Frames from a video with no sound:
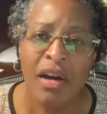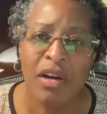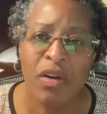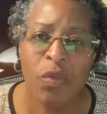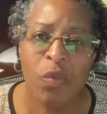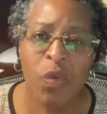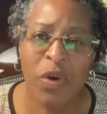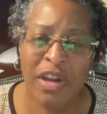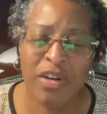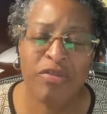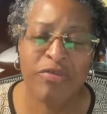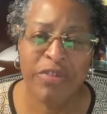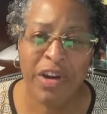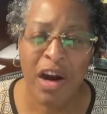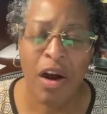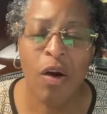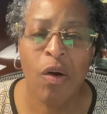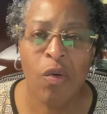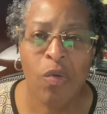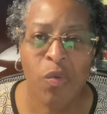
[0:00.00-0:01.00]
When
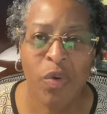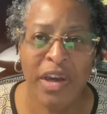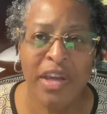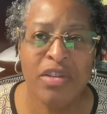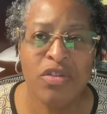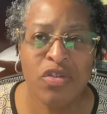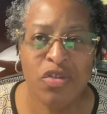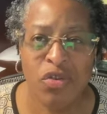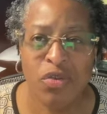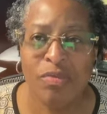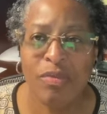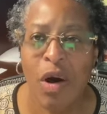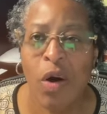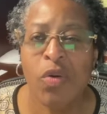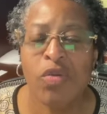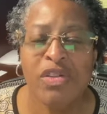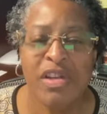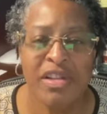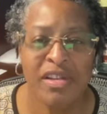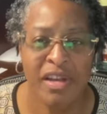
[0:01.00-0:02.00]
Pharaoh went to
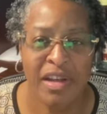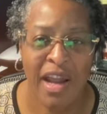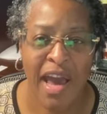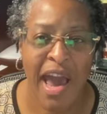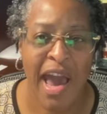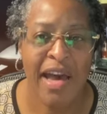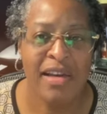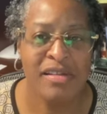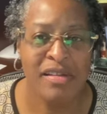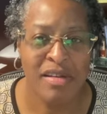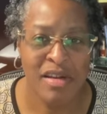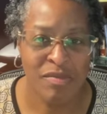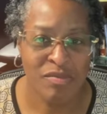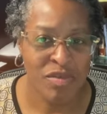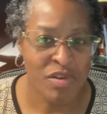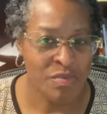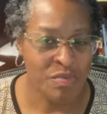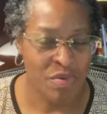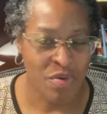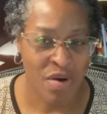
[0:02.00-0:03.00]
Moses and asked him
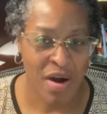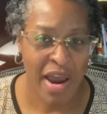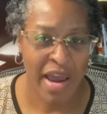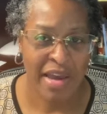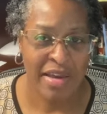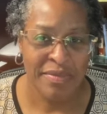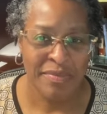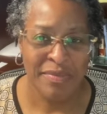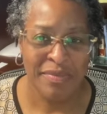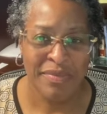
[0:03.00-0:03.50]
to pray,